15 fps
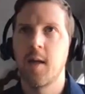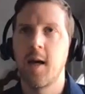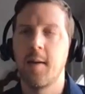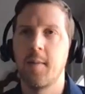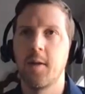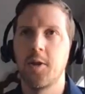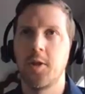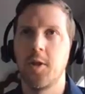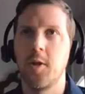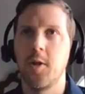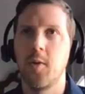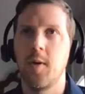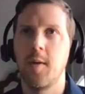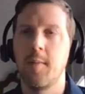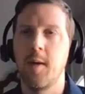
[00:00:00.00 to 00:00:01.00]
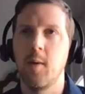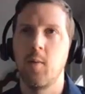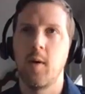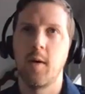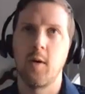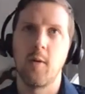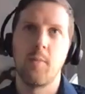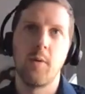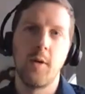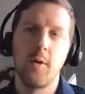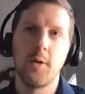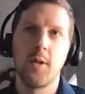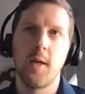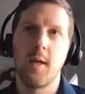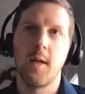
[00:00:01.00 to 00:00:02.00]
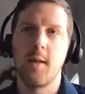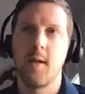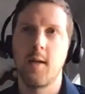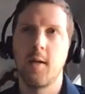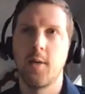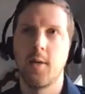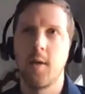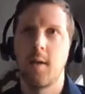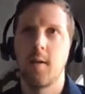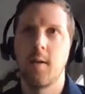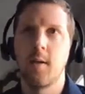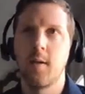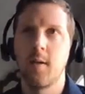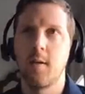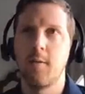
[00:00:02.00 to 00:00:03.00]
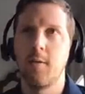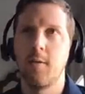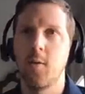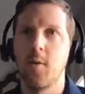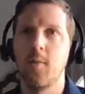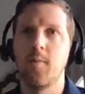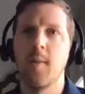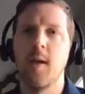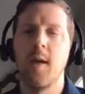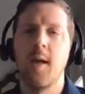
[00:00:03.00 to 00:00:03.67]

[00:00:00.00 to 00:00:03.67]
how much you emit while you're producing and then using the fuel.